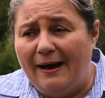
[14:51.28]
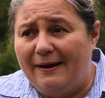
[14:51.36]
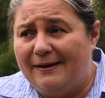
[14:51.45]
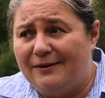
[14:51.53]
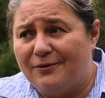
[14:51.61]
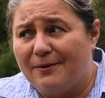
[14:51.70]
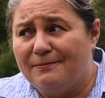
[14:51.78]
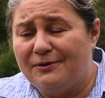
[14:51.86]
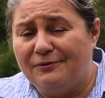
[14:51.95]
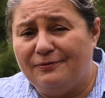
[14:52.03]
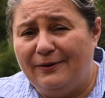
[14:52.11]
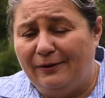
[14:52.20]
In terms
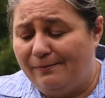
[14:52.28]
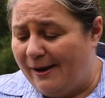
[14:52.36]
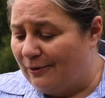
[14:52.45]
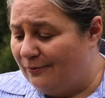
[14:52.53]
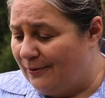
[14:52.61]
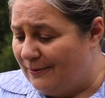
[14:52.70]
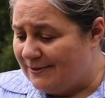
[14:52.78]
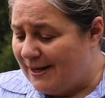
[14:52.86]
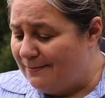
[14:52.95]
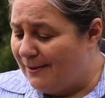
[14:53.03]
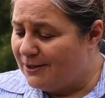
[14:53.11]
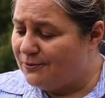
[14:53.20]
of field microphones,
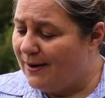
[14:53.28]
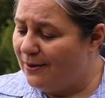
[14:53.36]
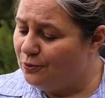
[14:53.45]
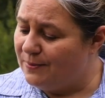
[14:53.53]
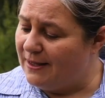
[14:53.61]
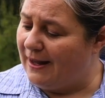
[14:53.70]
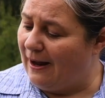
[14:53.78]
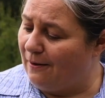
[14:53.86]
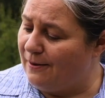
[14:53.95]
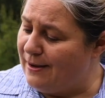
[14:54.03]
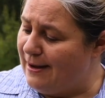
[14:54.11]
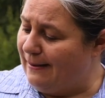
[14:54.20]
I'd much rather be
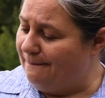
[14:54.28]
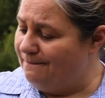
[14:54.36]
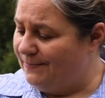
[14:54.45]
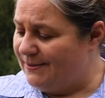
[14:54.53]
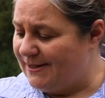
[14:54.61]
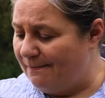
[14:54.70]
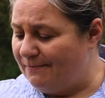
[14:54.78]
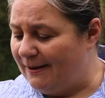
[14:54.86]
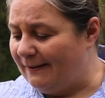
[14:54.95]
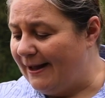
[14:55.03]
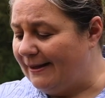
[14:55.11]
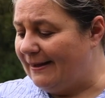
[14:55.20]
carrying something
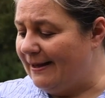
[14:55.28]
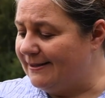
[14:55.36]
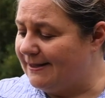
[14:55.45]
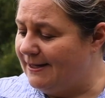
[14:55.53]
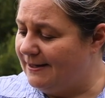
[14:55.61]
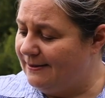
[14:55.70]
like this